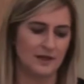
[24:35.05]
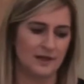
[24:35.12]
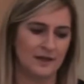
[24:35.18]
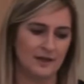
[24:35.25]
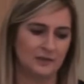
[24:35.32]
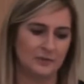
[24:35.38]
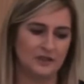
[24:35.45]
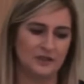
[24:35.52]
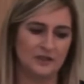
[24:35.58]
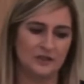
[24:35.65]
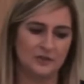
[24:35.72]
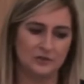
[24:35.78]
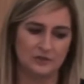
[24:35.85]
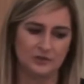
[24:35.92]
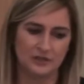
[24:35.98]

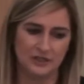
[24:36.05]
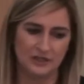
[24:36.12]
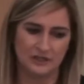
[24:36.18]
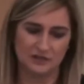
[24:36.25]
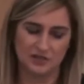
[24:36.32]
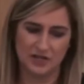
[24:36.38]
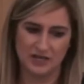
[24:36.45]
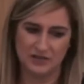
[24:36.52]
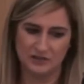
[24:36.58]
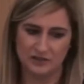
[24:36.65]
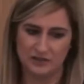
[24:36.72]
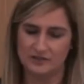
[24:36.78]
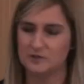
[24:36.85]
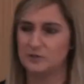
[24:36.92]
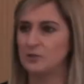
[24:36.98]
The other thing change
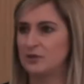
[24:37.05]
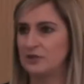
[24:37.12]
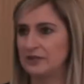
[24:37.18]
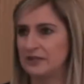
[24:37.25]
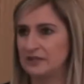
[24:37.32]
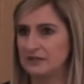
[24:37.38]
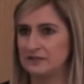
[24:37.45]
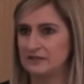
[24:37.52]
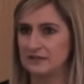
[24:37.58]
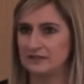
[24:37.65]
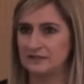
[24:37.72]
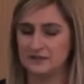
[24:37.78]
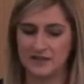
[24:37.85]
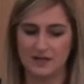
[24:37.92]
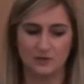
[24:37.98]
that it's brought in is
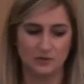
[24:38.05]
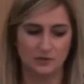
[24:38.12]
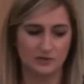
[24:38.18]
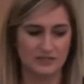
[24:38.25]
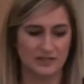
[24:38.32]
it's now looked